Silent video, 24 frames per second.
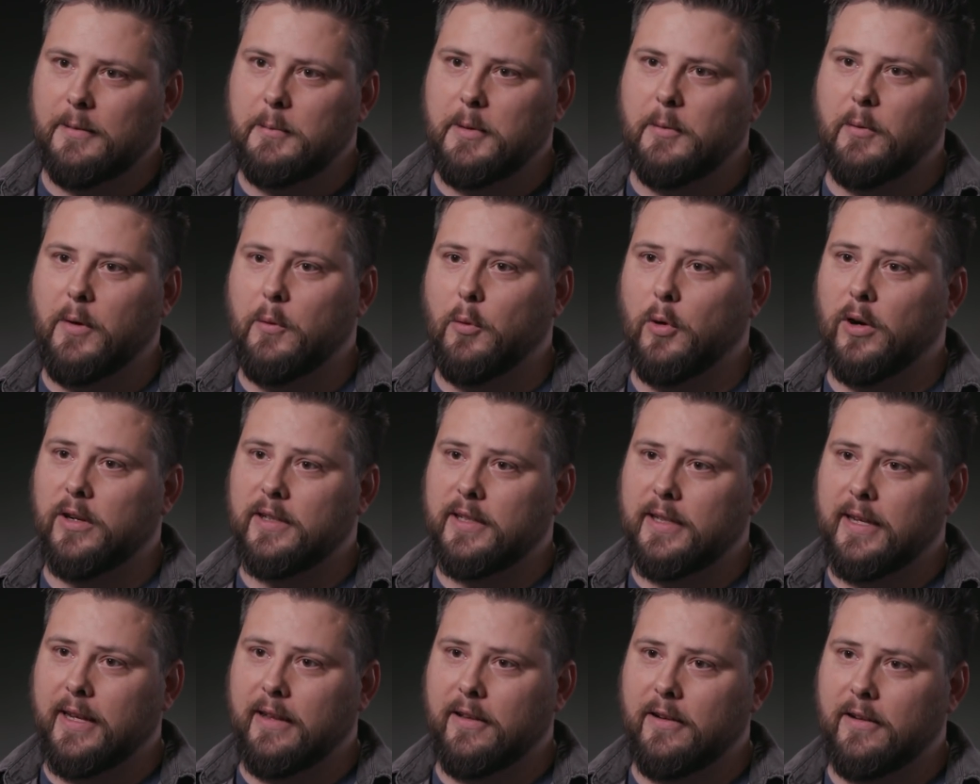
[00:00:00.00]
I mean, we work
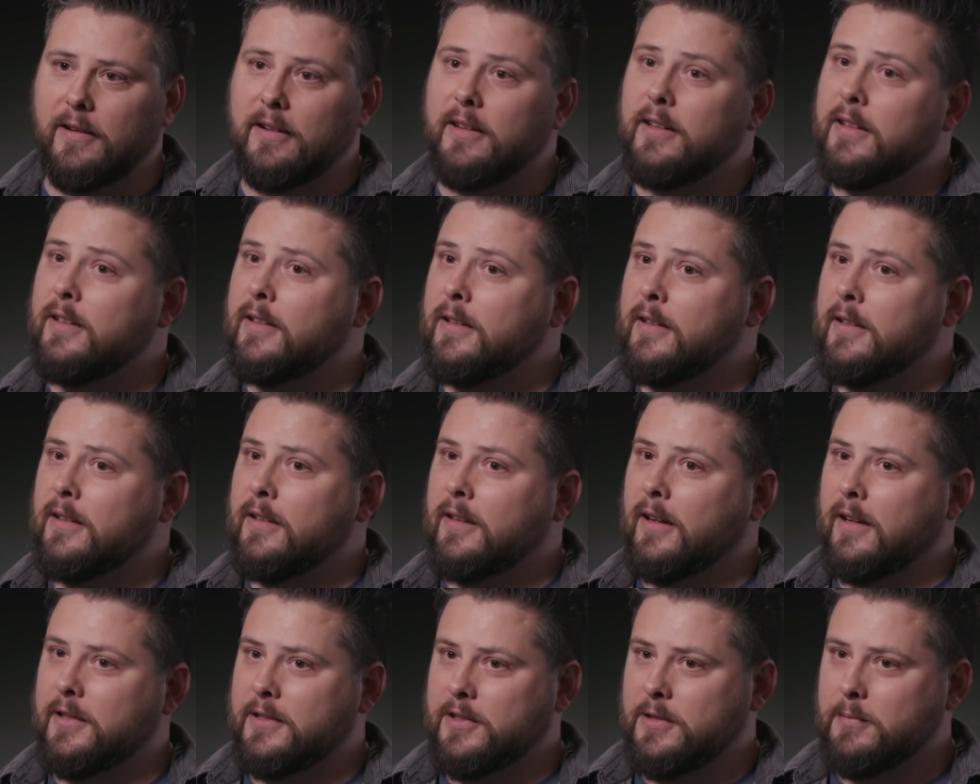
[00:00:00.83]
together
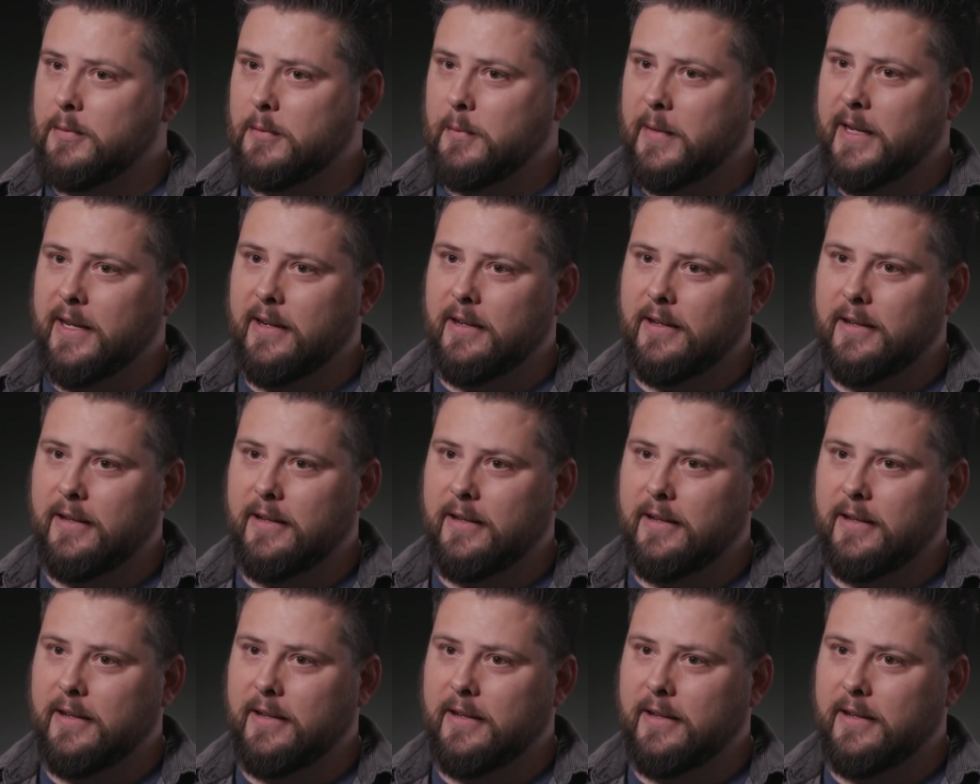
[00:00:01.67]
on Superman.